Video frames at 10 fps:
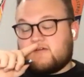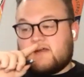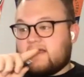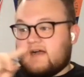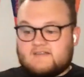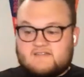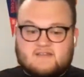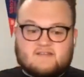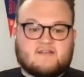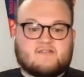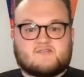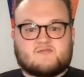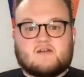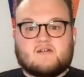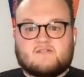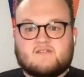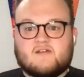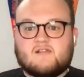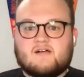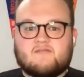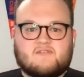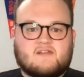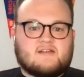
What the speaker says: Great content there as well. No love.